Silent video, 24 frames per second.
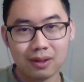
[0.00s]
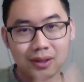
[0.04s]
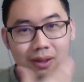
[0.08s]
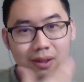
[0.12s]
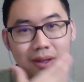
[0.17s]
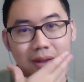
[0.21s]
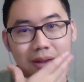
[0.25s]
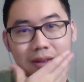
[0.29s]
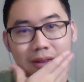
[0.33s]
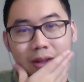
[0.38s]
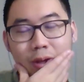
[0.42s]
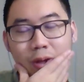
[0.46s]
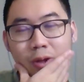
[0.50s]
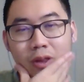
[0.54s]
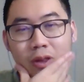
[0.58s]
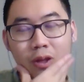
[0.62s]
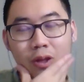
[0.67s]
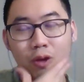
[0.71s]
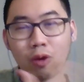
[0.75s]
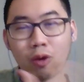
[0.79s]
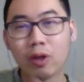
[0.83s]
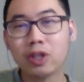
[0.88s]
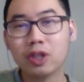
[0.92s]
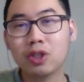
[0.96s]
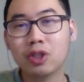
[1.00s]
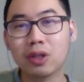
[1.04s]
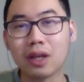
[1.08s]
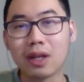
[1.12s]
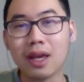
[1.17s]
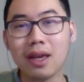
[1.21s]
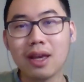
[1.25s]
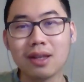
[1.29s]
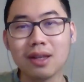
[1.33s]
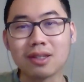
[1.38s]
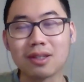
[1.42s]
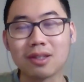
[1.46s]
The question
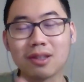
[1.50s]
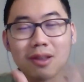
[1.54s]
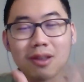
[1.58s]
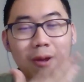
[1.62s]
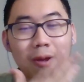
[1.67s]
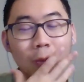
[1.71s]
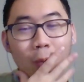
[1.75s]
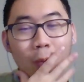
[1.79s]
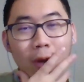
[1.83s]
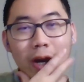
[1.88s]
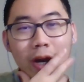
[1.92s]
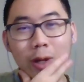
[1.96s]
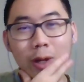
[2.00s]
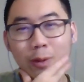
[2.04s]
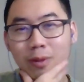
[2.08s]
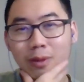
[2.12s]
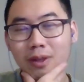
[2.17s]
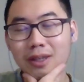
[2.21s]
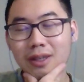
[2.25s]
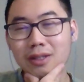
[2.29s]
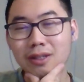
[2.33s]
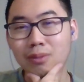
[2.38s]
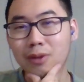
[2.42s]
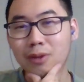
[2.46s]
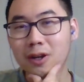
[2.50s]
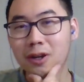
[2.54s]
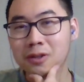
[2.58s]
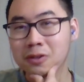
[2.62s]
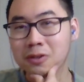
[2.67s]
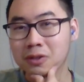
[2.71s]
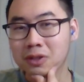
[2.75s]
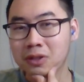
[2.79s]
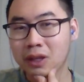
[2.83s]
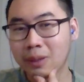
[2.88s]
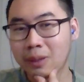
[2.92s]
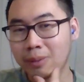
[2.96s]
is like, why do these
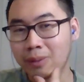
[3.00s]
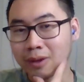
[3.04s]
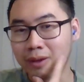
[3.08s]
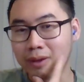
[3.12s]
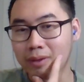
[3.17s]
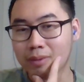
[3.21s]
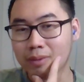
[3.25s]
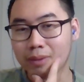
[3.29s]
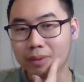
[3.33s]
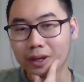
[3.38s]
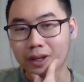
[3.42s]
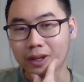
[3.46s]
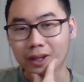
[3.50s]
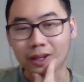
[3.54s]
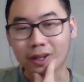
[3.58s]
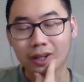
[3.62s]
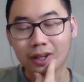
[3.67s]
monsters keep coming back?